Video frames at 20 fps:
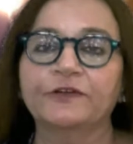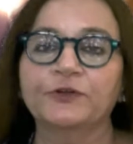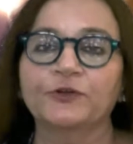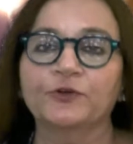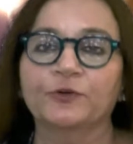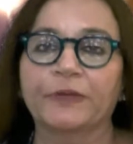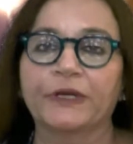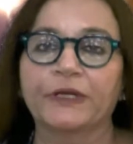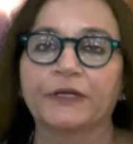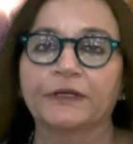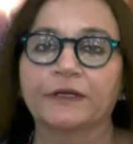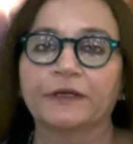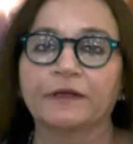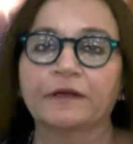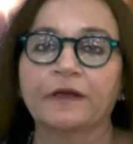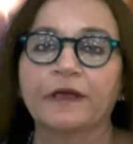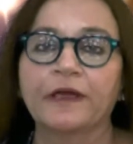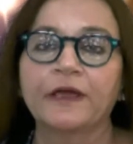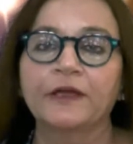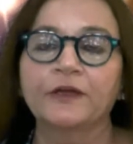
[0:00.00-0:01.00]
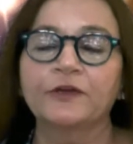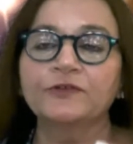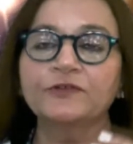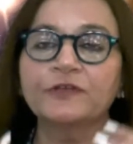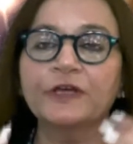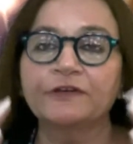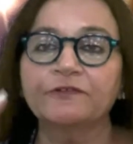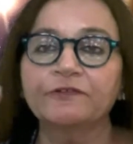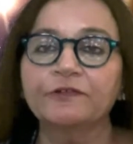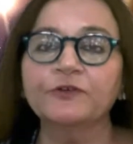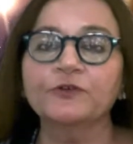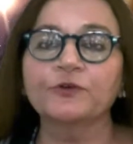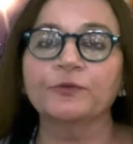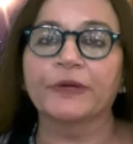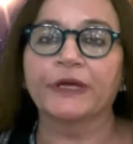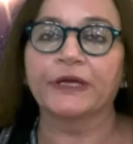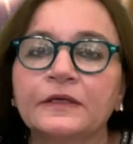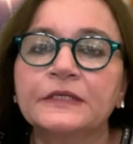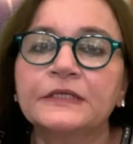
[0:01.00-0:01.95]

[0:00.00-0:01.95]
dominion. Saturn domain.